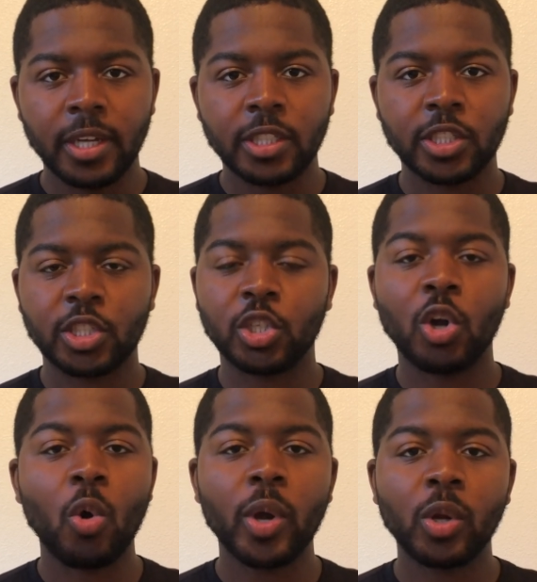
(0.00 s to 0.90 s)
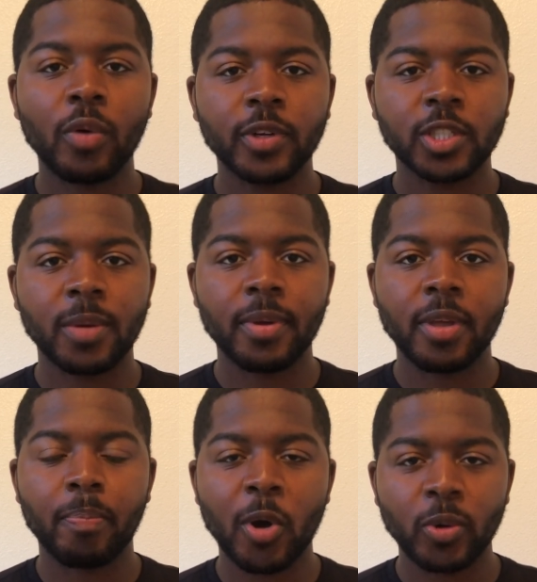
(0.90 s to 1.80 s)
just going over some of
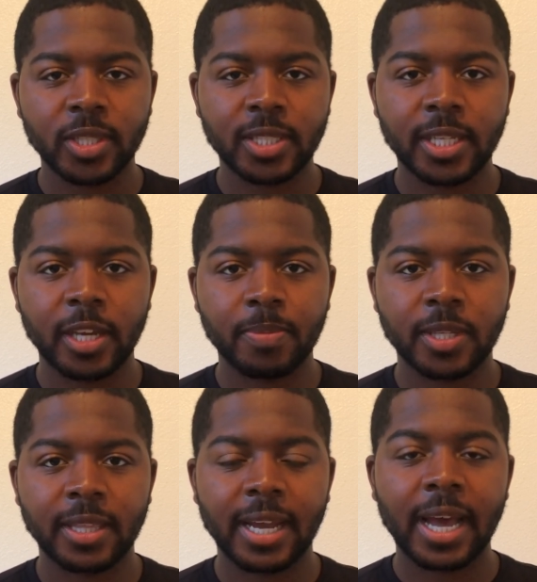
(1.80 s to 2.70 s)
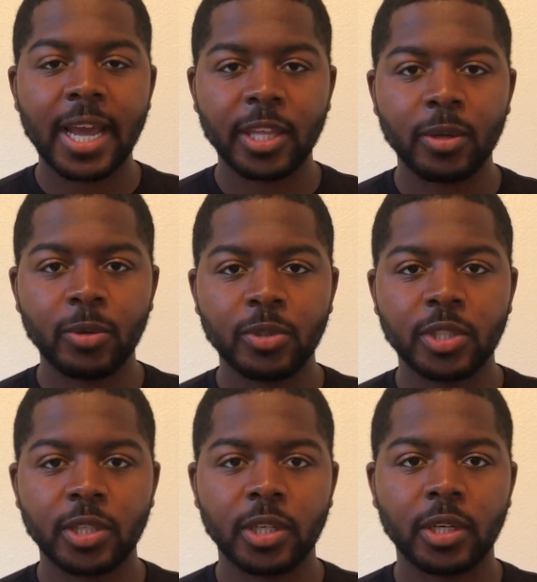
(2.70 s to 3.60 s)
the bonus tips that I
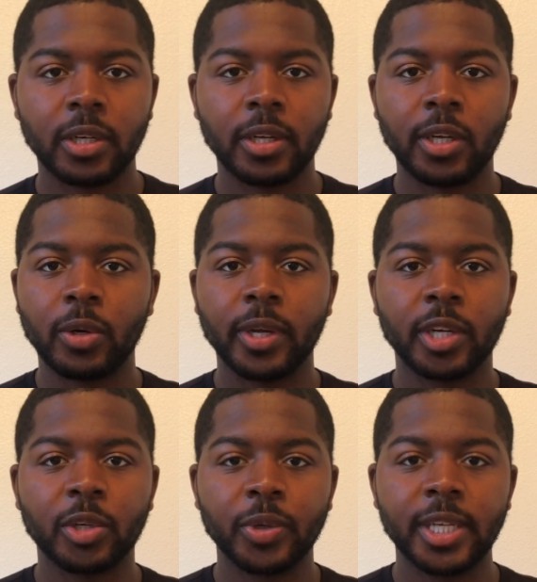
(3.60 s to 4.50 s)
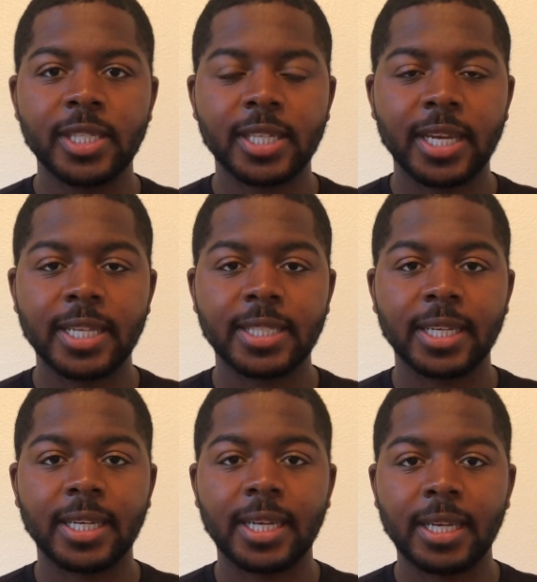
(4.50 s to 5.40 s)
use to increase and to
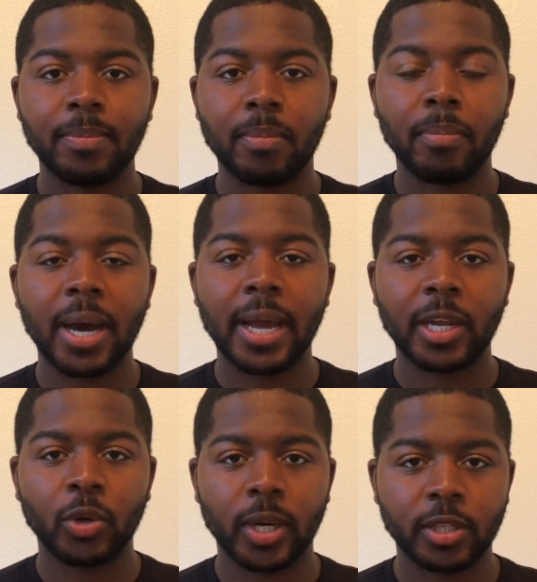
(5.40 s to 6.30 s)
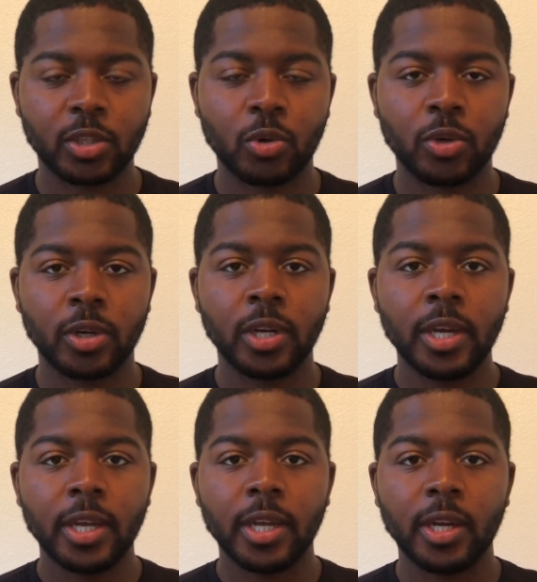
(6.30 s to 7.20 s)
keep my credit score
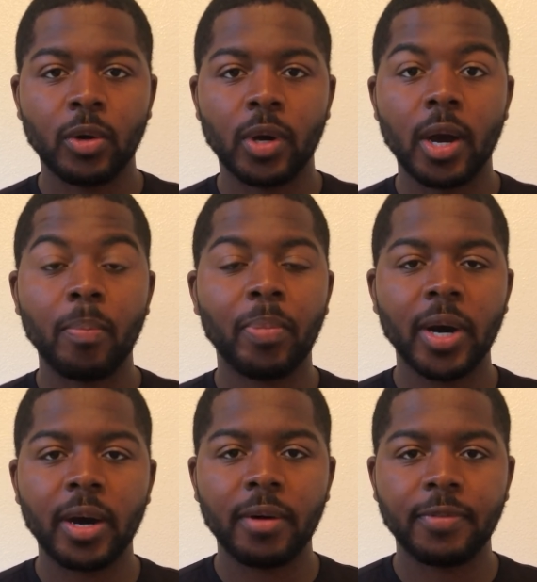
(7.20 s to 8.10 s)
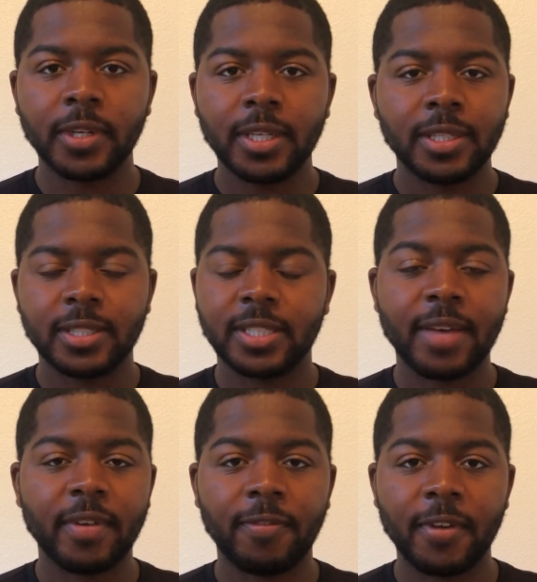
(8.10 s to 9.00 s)
above
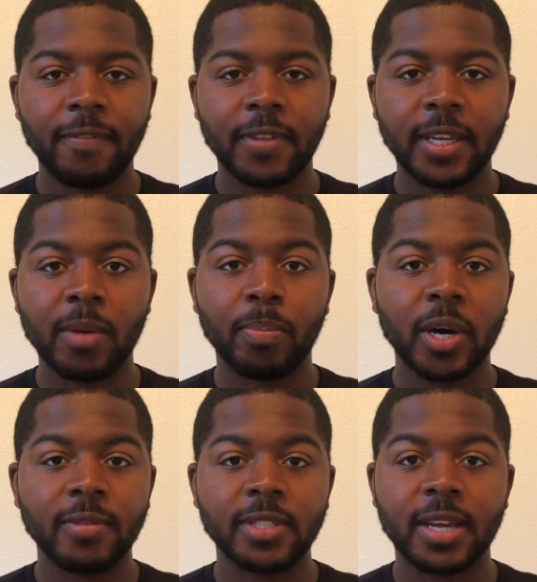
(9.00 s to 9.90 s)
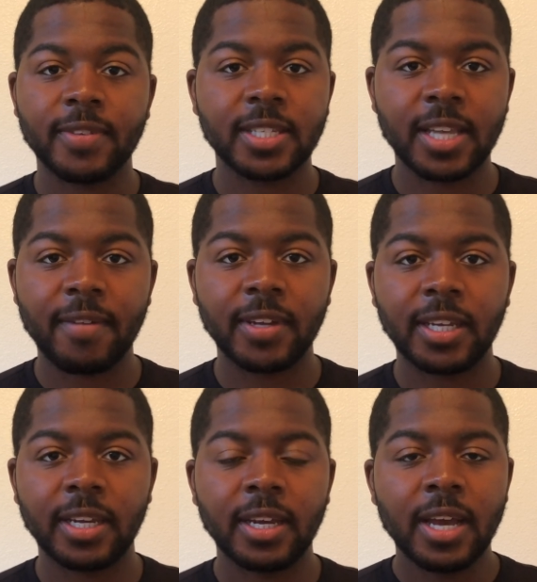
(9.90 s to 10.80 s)
750, above
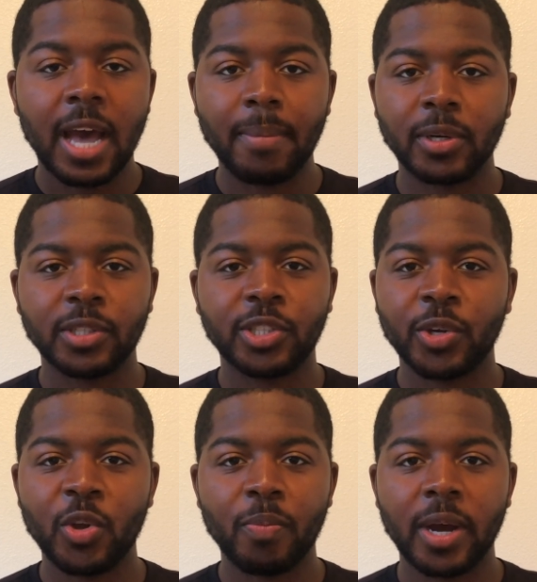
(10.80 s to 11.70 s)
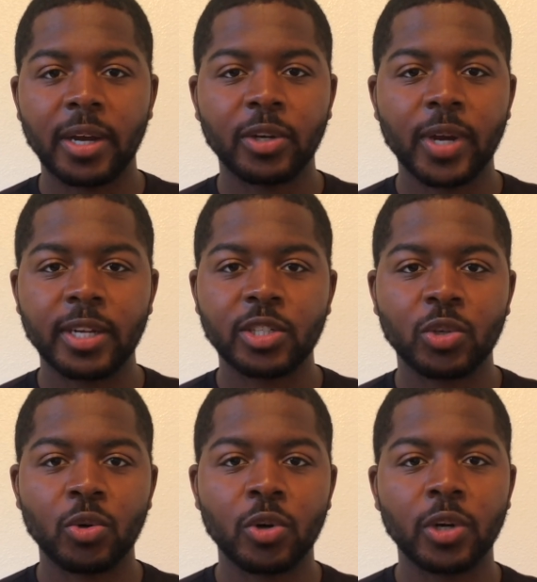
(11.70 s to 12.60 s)
770. I'm gonna show you my credit
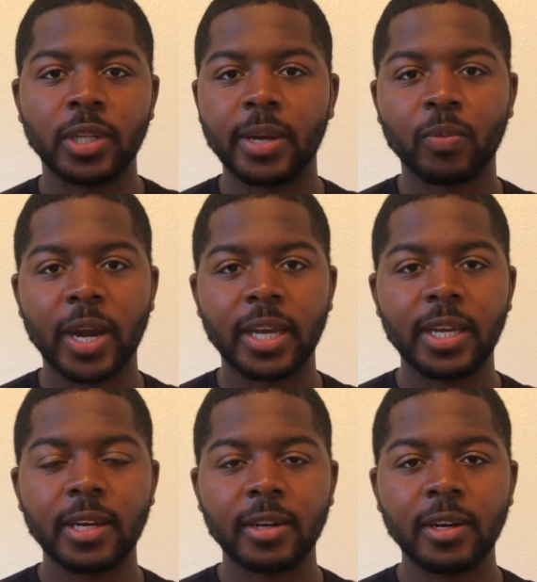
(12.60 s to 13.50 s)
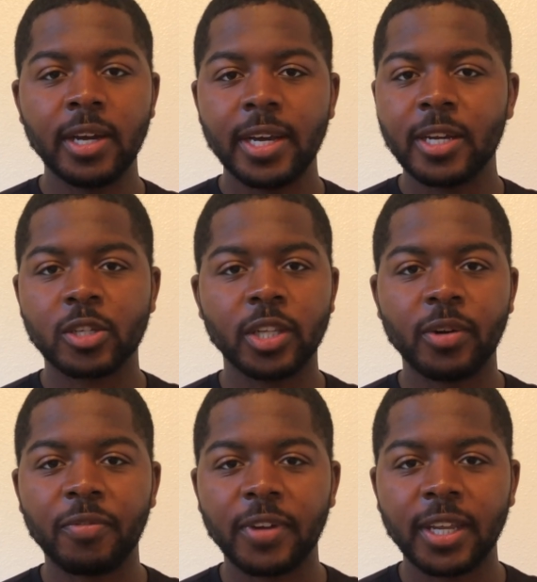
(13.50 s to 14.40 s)
score like right here. Here's a
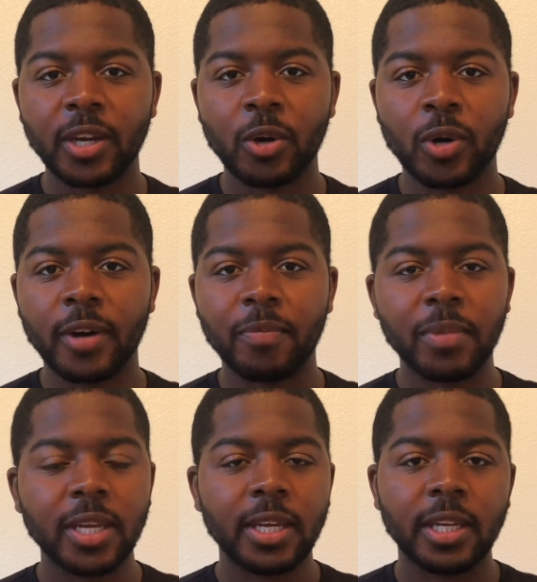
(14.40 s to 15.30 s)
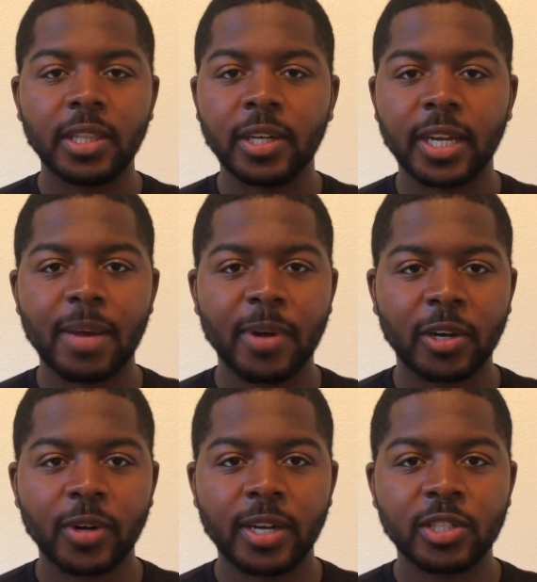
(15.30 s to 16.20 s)
little video of me looking at my
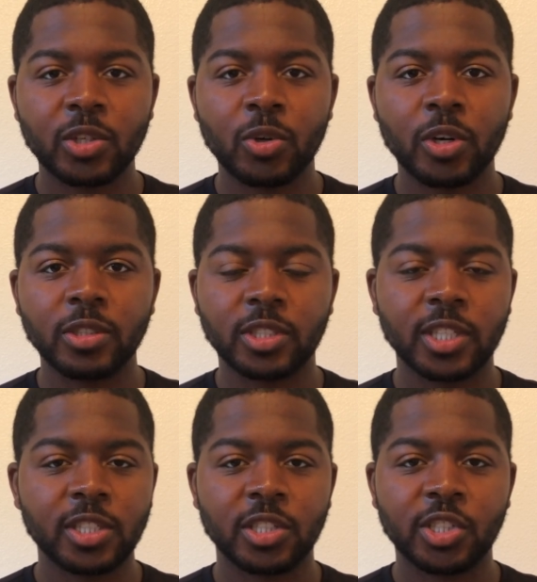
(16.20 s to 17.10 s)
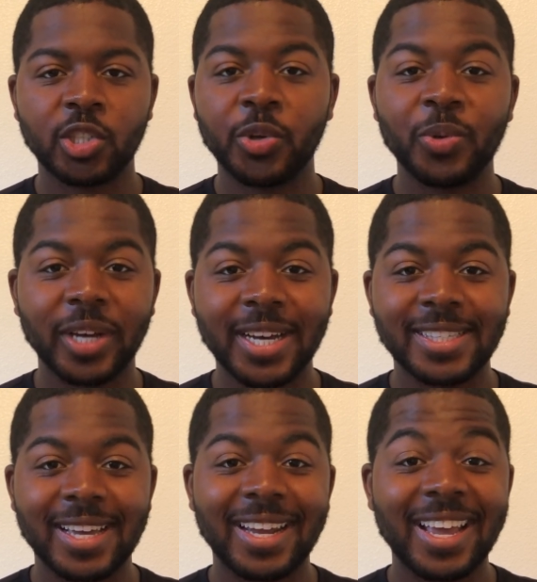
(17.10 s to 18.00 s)
credit score just to show you
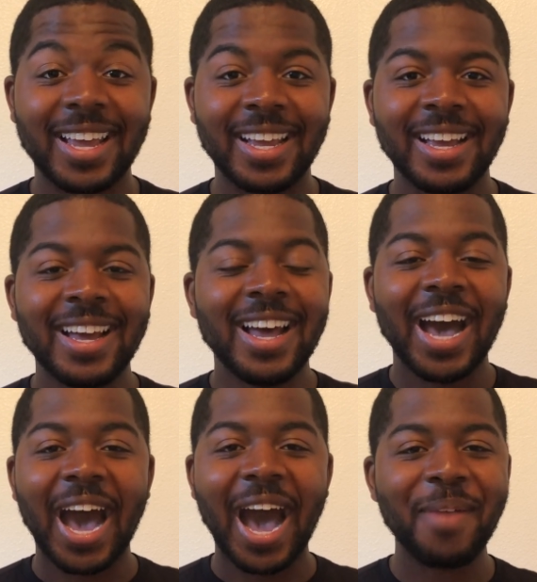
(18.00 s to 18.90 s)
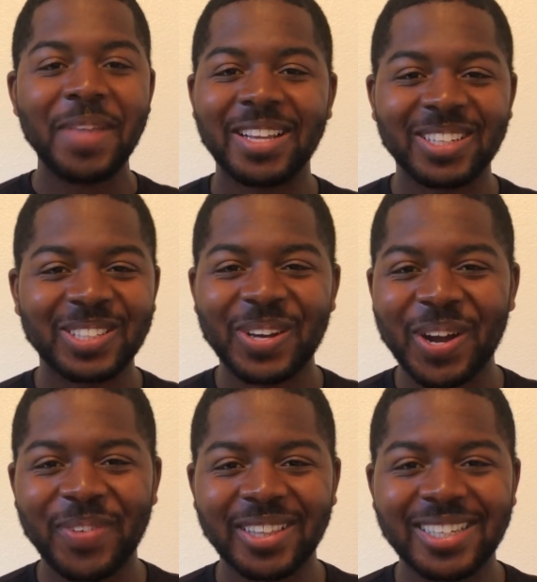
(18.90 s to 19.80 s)
guys that, hey, I'm not just
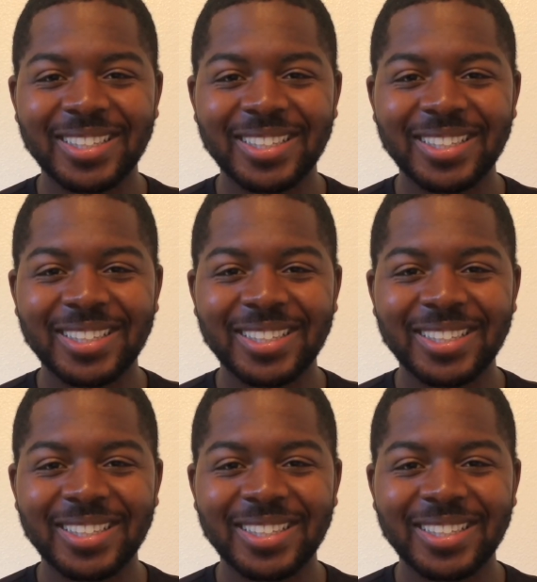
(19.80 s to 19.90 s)
talking about this